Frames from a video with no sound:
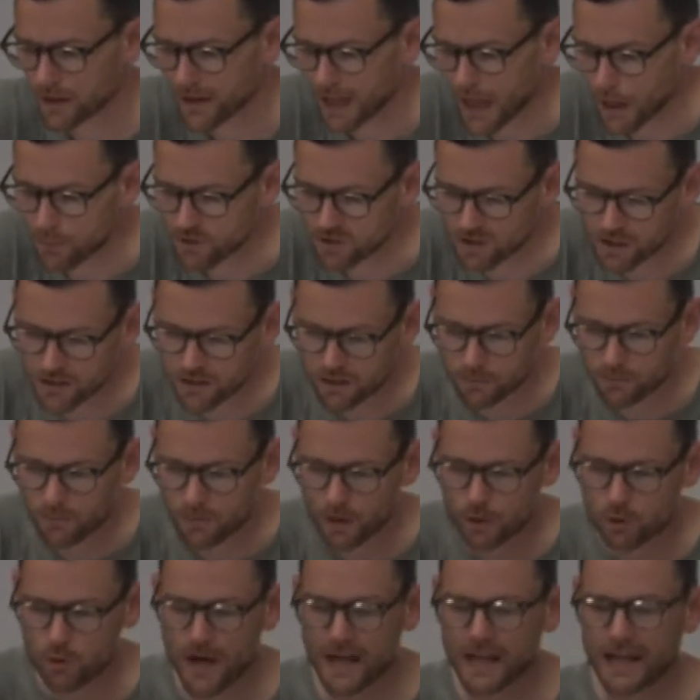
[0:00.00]
Capitalism, the
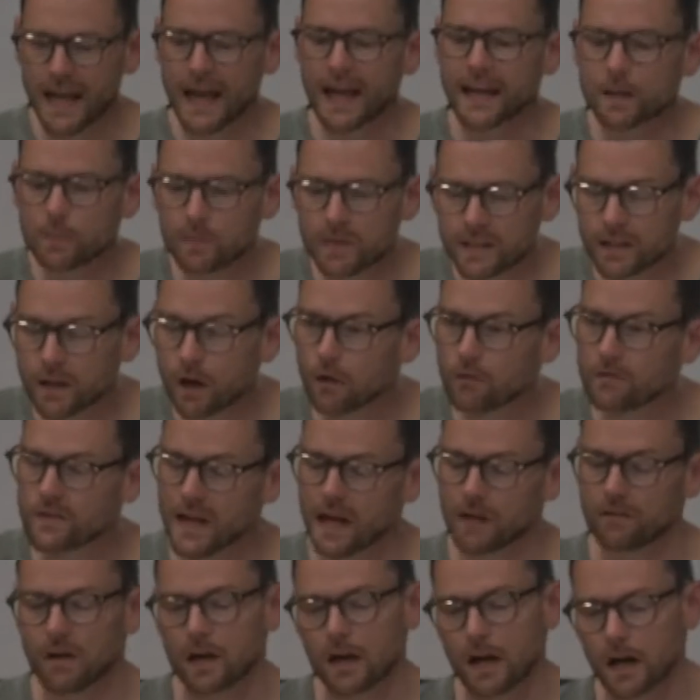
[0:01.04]
great enemy of the
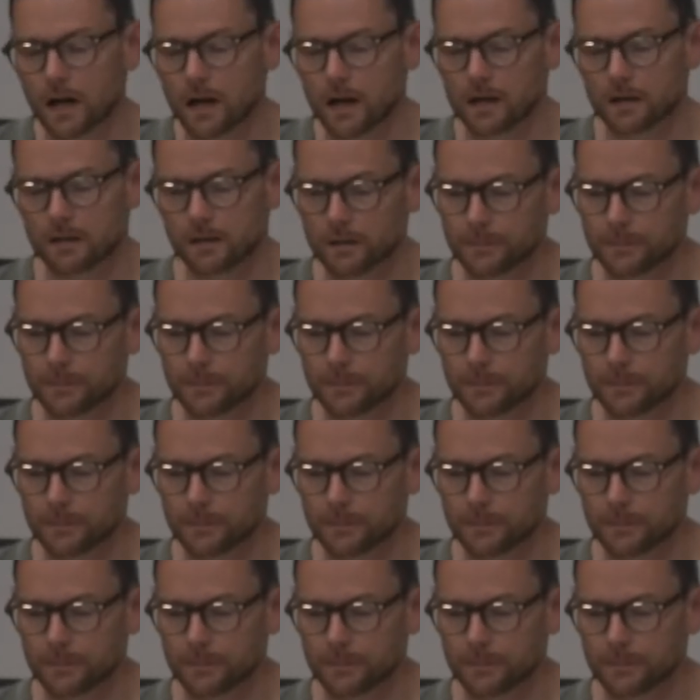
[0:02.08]
avant-garde.